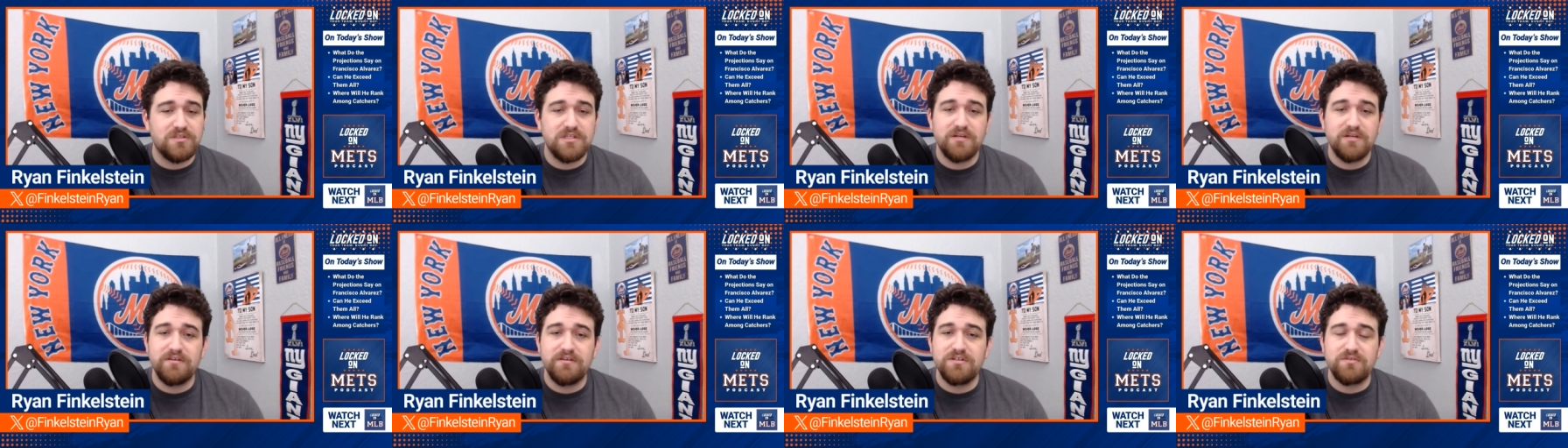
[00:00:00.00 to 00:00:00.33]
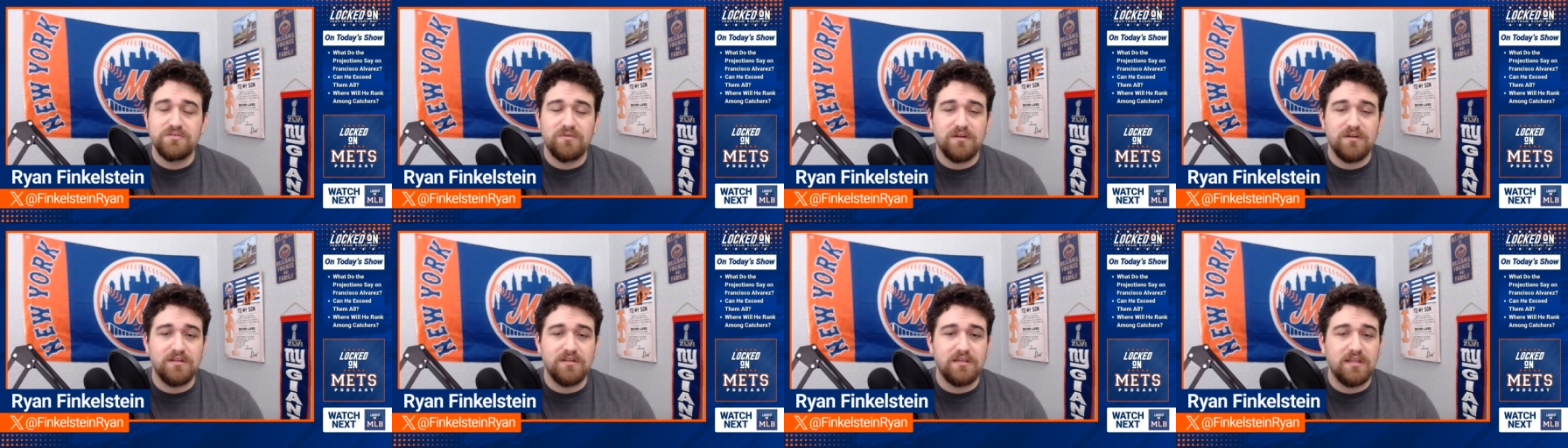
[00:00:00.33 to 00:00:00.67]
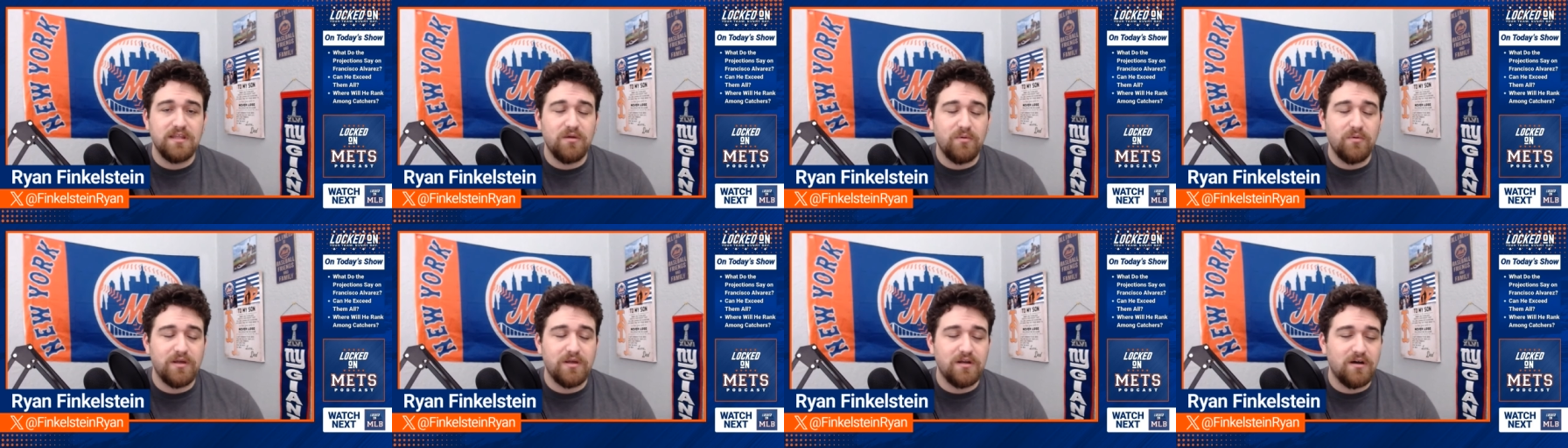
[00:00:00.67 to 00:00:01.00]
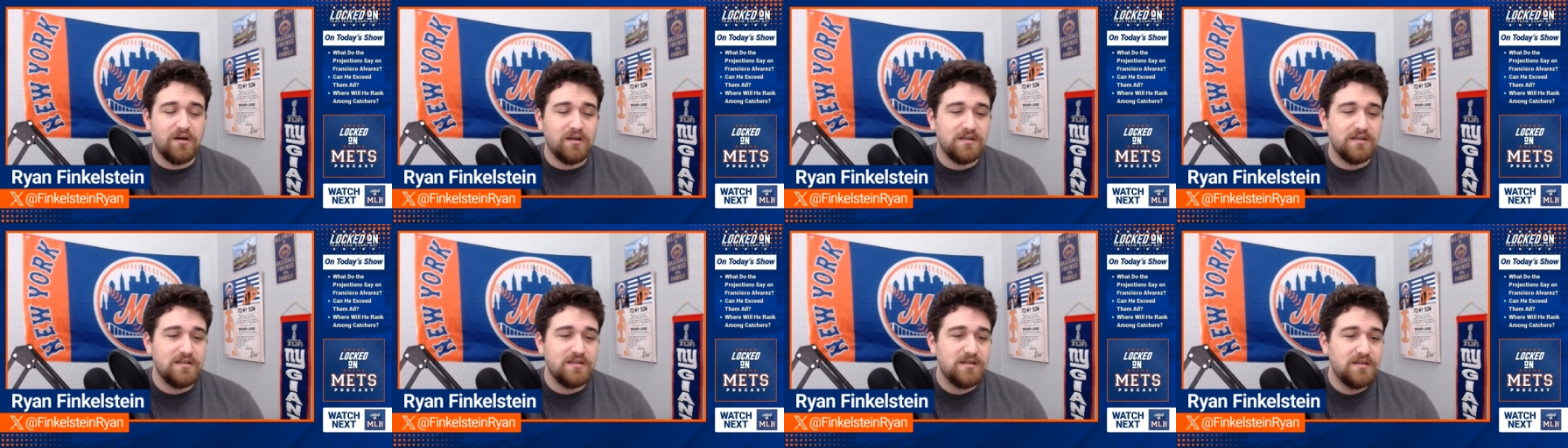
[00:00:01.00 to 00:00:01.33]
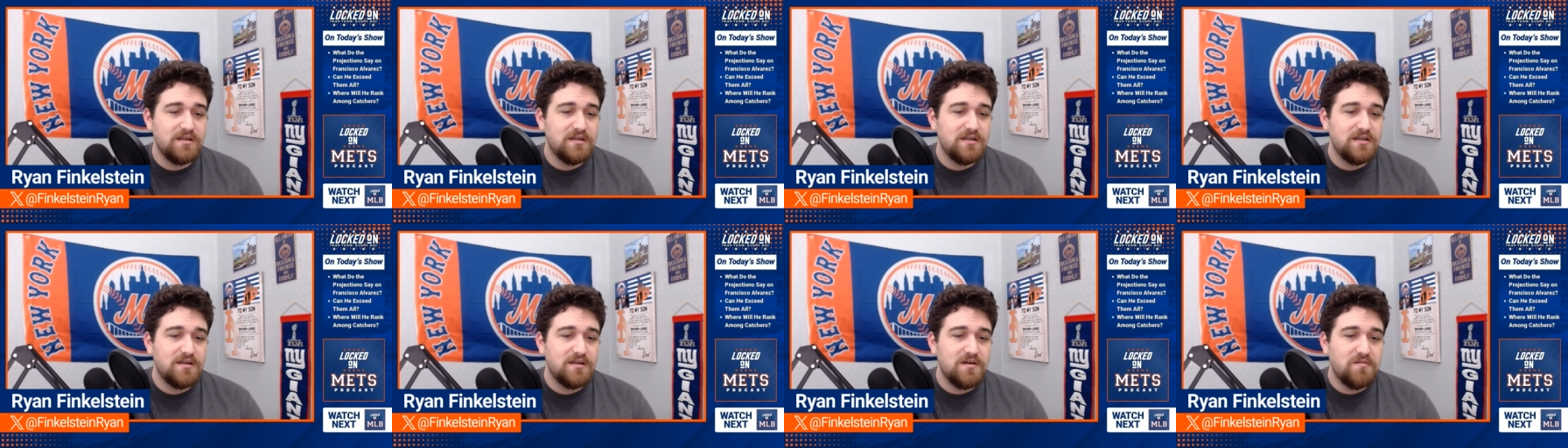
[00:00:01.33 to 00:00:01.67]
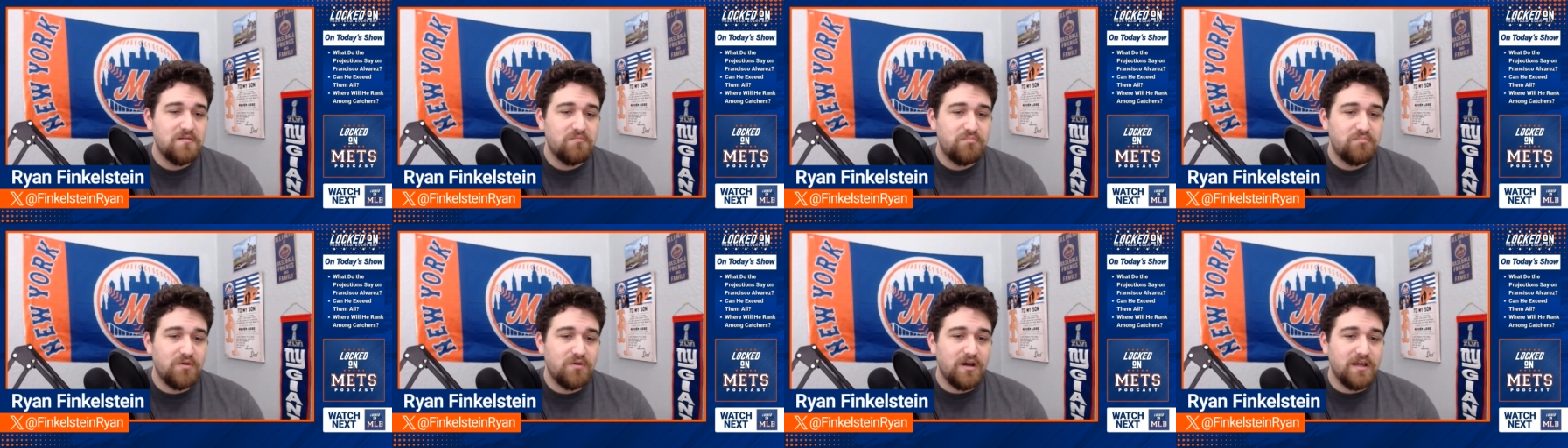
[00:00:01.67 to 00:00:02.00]
Series run that they went on.
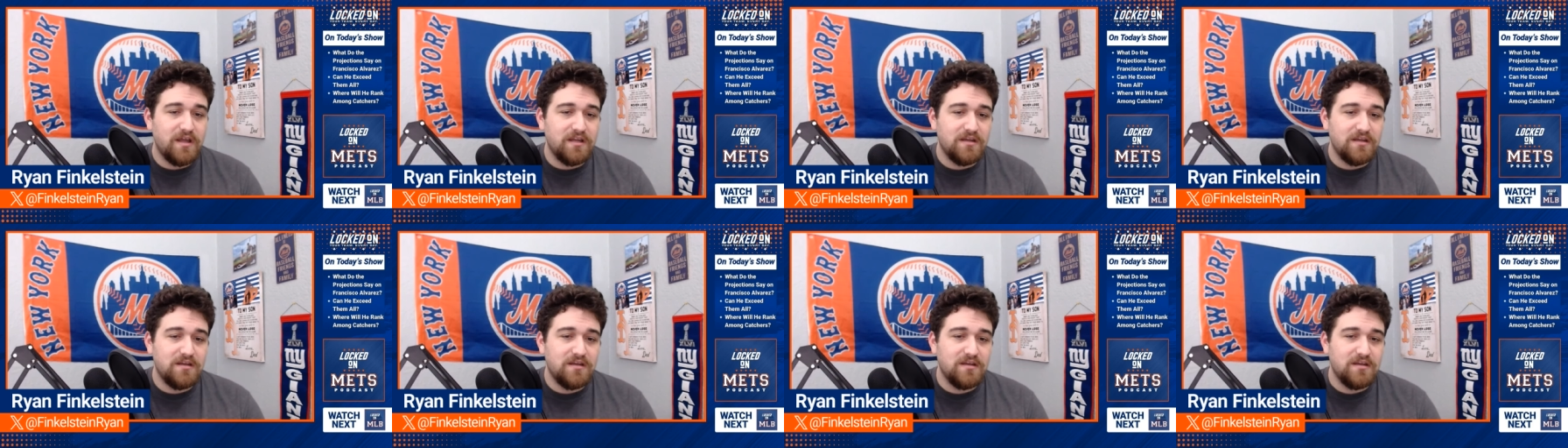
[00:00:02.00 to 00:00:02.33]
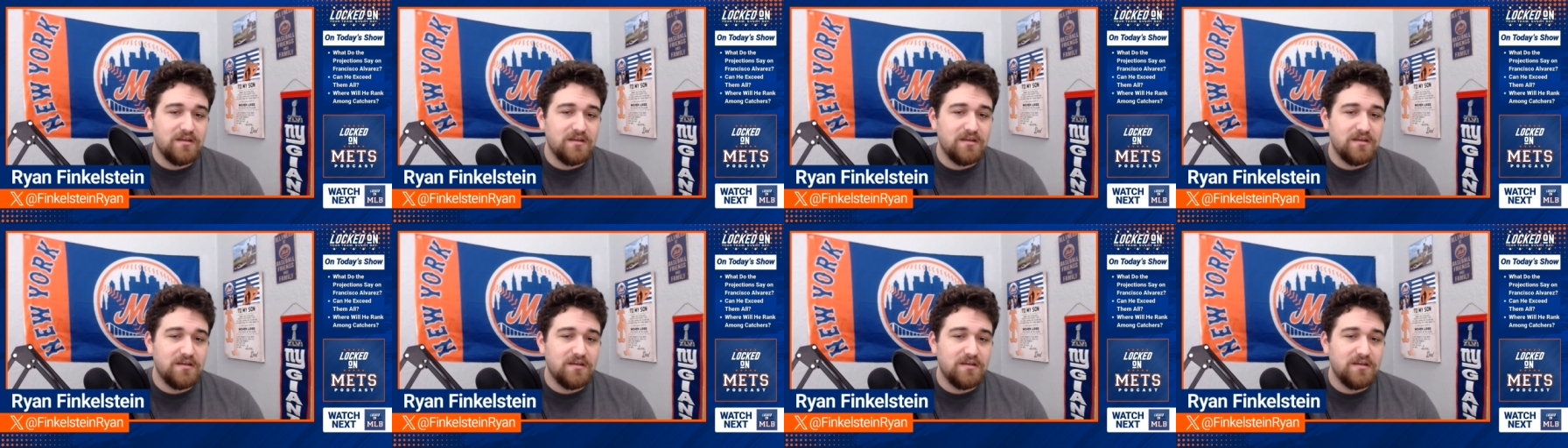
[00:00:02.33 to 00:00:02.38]
But